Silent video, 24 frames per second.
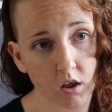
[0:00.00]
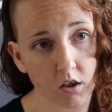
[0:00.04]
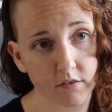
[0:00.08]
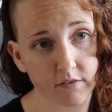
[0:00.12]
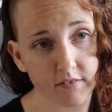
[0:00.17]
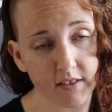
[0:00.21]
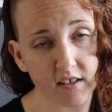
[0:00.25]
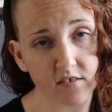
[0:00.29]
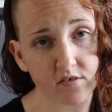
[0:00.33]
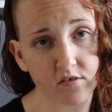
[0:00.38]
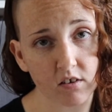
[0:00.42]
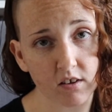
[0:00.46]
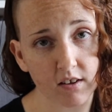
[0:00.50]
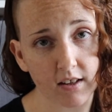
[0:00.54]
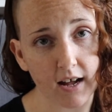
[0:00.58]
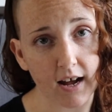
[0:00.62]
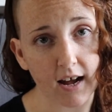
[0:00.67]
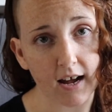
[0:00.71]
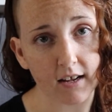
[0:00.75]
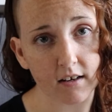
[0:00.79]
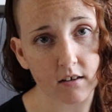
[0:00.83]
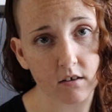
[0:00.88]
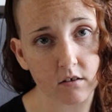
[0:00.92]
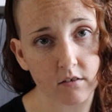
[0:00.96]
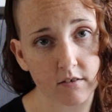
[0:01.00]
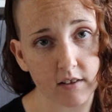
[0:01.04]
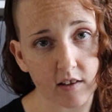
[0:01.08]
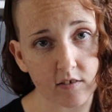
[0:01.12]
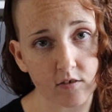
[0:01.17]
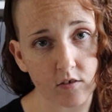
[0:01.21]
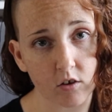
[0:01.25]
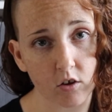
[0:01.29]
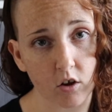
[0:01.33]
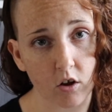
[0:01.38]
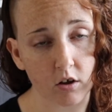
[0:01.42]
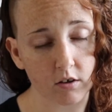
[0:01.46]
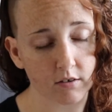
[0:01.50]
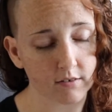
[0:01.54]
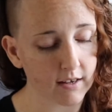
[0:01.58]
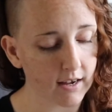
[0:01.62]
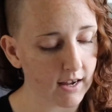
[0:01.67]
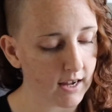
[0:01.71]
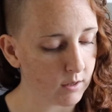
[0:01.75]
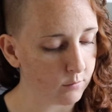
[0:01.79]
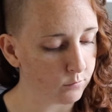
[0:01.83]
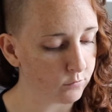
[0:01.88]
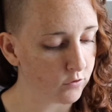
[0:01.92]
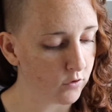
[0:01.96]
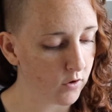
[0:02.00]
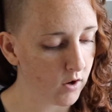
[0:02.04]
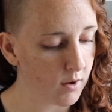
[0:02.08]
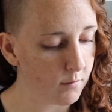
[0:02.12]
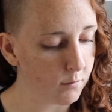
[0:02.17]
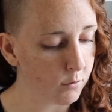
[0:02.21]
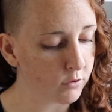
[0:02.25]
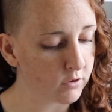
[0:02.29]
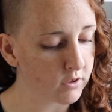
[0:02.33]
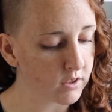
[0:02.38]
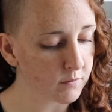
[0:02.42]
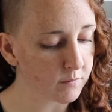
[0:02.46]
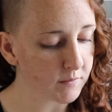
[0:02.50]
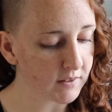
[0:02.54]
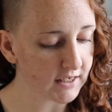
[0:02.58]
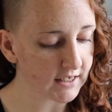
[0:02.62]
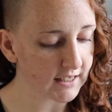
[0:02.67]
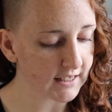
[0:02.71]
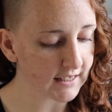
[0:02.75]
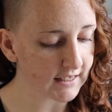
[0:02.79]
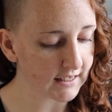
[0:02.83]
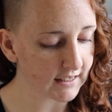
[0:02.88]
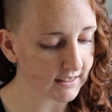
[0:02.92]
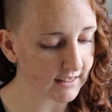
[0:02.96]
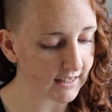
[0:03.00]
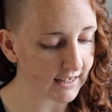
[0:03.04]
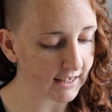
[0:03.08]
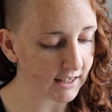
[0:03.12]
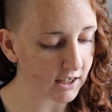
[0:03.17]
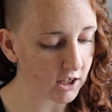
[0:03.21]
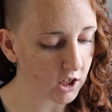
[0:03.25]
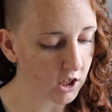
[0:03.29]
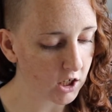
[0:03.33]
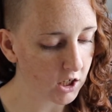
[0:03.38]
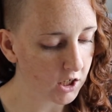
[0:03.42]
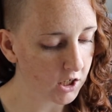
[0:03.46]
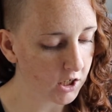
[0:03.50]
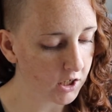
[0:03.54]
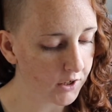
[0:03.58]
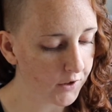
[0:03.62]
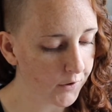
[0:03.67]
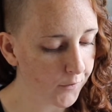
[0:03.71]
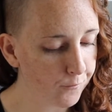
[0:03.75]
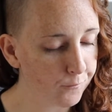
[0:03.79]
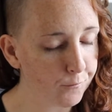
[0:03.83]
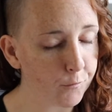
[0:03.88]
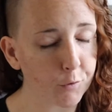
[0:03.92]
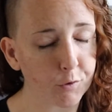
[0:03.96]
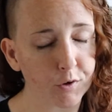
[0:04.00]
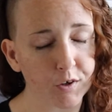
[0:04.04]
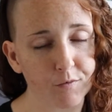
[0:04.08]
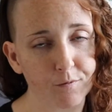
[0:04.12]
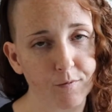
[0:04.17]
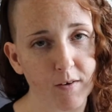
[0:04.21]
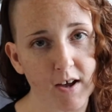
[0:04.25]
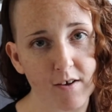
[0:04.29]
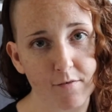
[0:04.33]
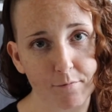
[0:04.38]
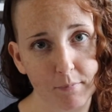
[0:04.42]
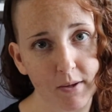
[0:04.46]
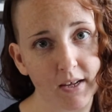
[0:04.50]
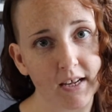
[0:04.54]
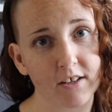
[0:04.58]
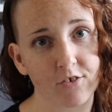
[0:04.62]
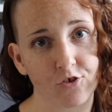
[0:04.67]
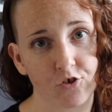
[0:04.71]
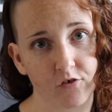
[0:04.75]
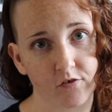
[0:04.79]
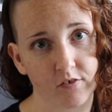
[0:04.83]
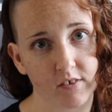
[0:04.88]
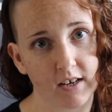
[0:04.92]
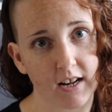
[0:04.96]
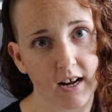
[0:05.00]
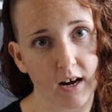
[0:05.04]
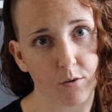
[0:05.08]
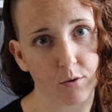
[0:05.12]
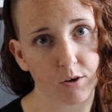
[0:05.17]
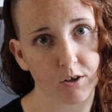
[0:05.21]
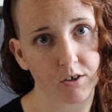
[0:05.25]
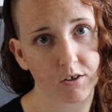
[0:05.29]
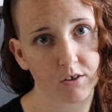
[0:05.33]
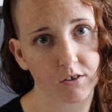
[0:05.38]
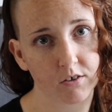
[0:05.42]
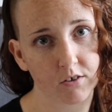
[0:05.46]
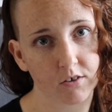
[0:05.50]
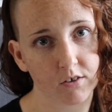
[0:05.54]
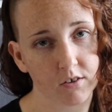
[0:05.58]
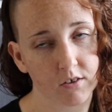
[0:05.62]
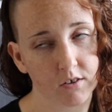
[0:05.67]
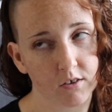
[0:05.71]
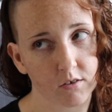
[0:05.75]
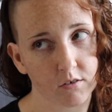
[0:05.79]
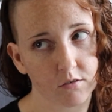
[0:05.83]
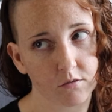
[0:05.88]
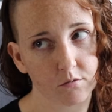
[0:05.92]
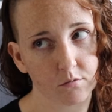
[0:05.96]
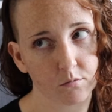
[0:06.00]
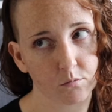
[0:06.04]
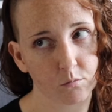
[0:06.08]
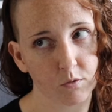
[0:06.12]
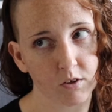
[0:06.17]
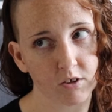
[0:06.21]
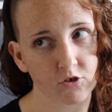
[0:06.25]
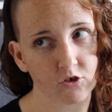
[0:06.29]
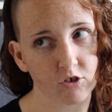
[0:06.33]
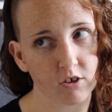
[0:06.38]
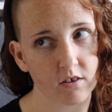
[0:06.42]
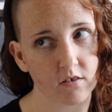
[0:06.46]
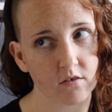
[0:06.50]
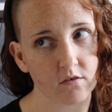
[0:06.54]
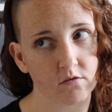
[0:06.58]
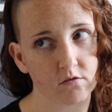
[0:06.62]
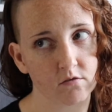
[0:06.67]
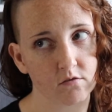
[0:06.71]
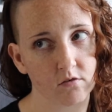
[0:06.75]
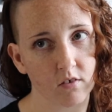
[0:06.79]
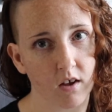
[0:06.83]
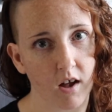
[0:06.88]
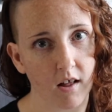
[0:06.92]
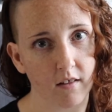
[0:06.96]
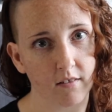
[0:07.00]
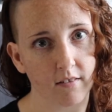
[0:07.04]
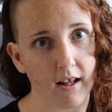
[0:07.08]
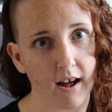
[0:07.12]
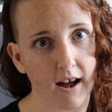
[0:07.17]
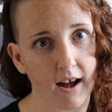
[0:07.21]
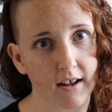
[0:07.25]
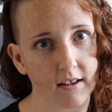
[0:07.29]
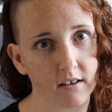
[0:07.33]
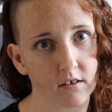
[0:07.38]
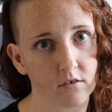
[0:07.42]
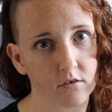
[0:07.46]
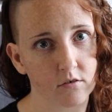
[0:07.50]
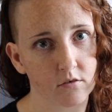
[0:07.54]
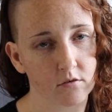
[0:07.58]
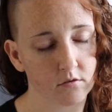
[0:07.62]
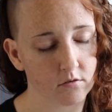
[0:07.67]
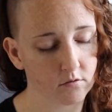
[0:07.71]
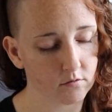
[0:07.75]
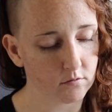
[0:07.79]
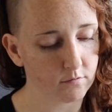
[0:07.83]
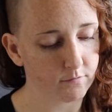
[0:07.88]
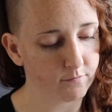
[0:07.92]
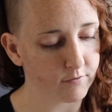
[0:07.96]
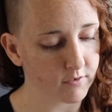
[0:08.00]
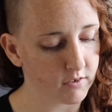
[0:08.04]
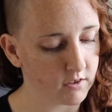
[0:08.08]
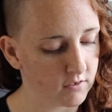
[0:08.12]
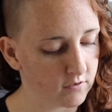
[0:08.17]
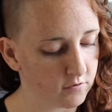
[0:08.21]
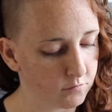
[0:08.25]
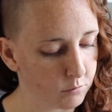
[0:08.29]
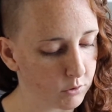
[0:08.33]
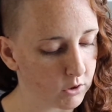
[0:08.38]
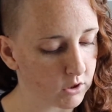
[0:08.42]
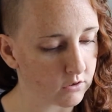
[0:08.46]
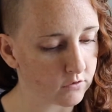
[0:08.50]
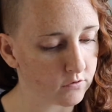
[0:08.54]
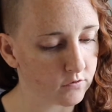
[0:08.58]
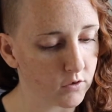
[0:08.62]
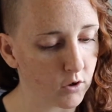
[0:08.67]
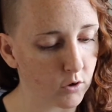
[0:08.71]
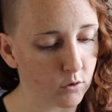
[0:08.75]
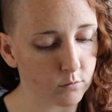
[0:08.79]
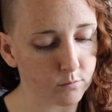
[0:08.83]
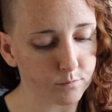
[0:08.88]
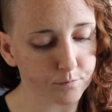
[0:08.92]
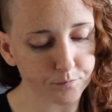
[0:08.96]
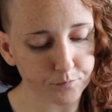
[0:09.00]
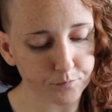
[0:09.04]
that's a lot. That's a long time. So I'm only reading like 45 pages an hour, which is a lot for this book. So,